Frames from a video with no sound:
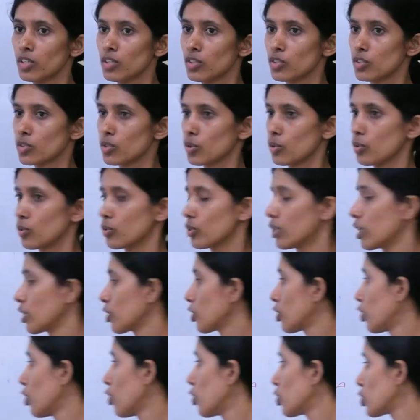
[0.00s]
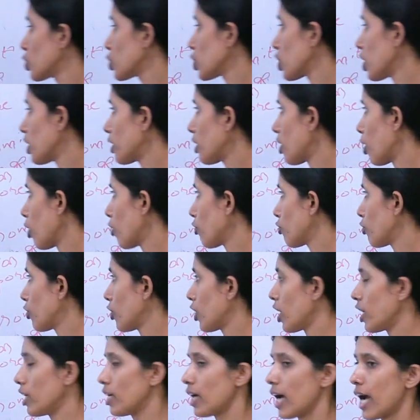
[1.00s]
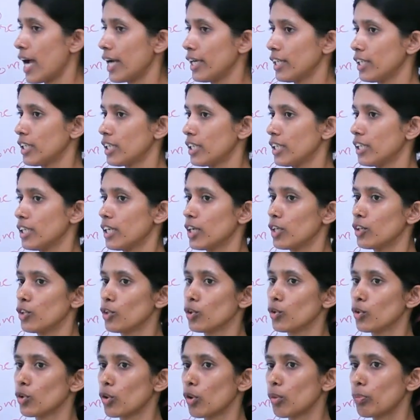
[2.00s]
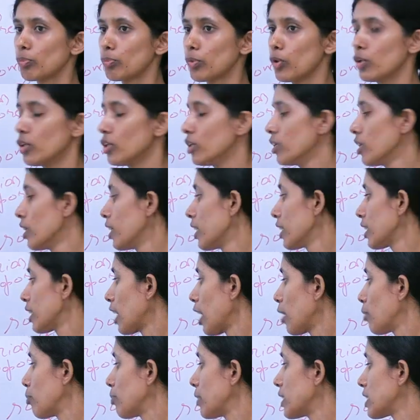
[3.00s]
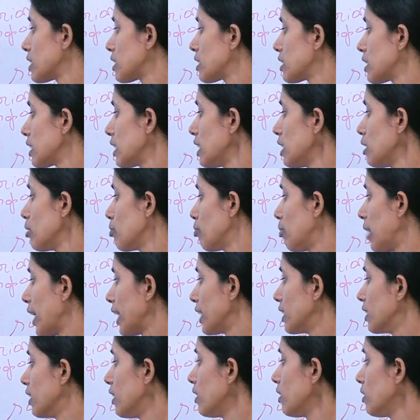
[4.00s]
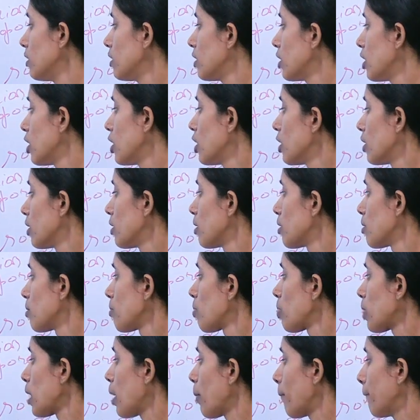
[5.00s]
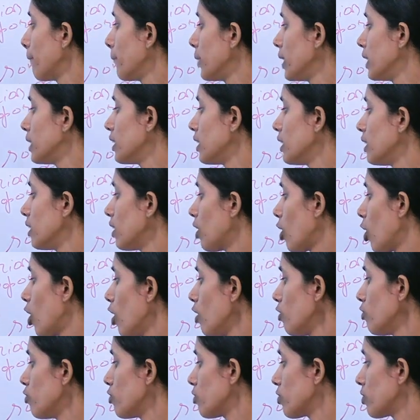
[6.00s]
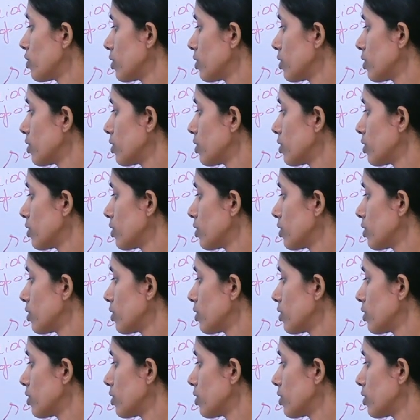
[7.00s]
So the closure of your anterior neuropore can be seen by the middle of